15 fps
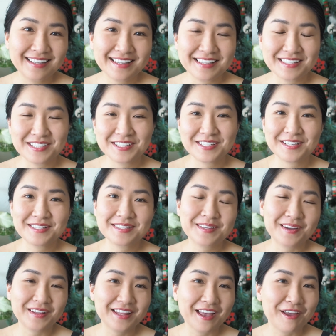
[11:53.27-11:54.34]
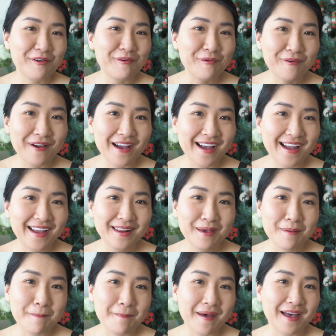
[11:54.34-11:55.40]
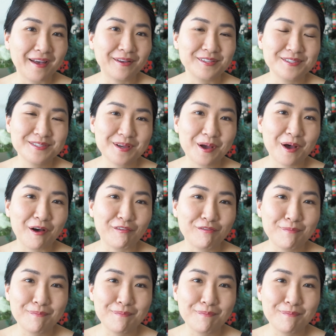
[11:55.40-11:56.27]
It's just got that right amount of